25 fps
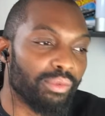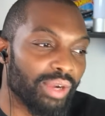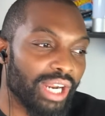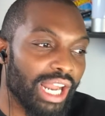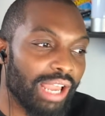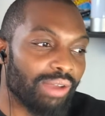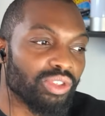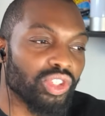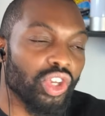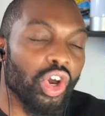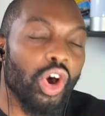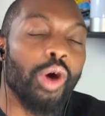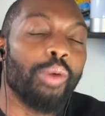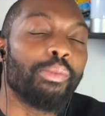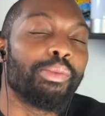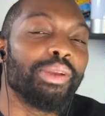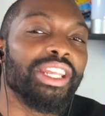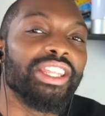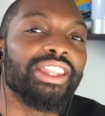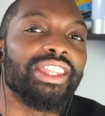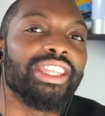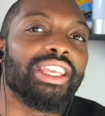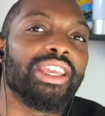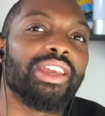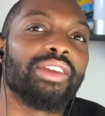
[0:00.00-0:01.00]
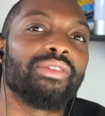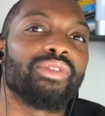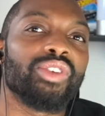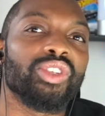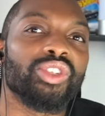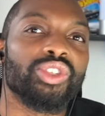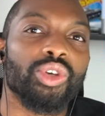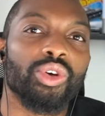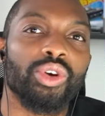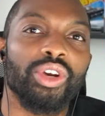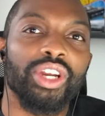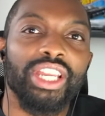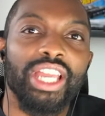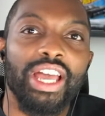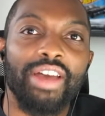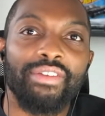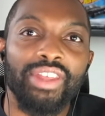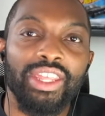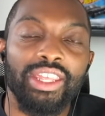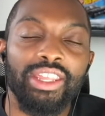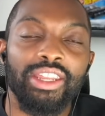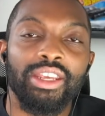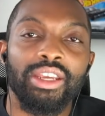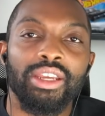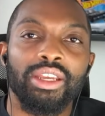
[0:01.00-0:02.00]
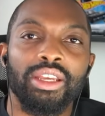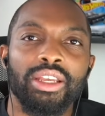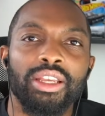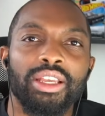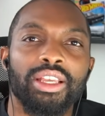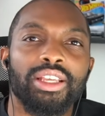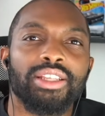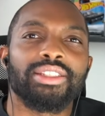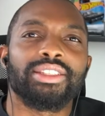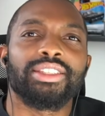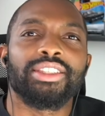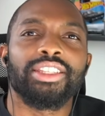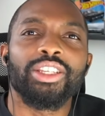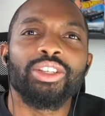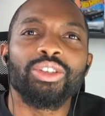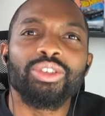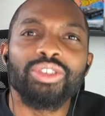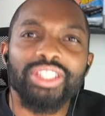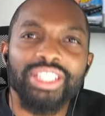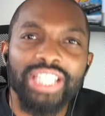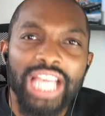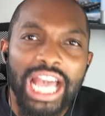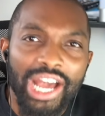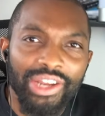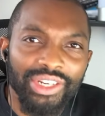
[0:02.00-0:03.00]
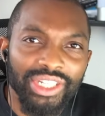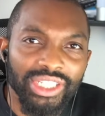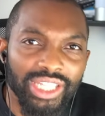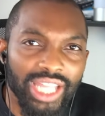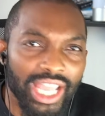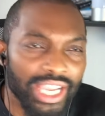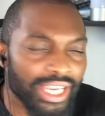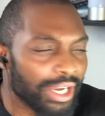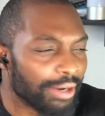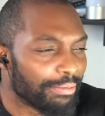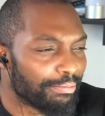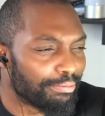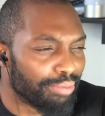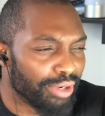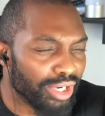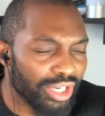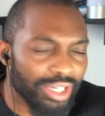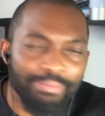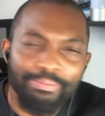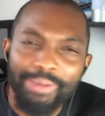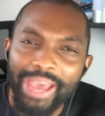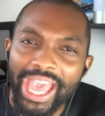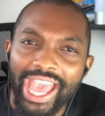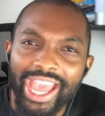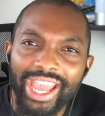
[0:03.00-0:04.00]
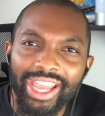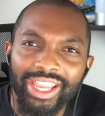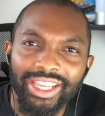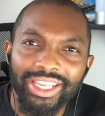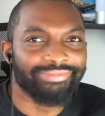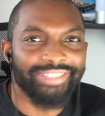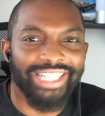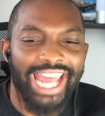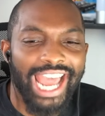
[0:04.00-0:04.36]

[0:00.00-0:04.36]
When I was opening the inventory of it, it still sounded like a book bag.